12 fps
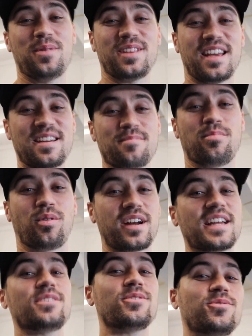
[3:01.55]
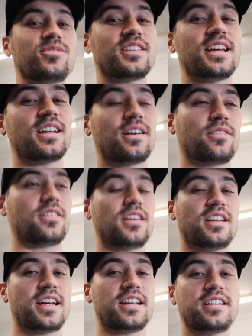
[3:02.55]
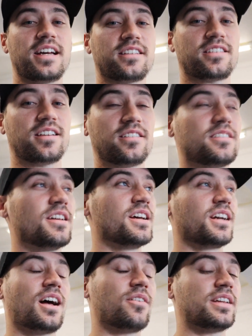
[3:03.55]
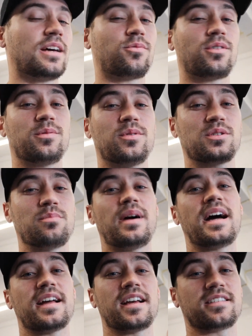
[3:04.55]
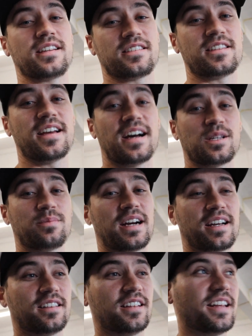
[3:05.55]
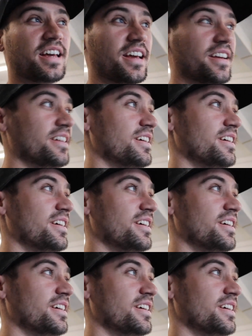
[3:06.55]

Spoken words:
with a brand new set of Athena head gaskets. Calvin had one of the most badass STIs back in the day.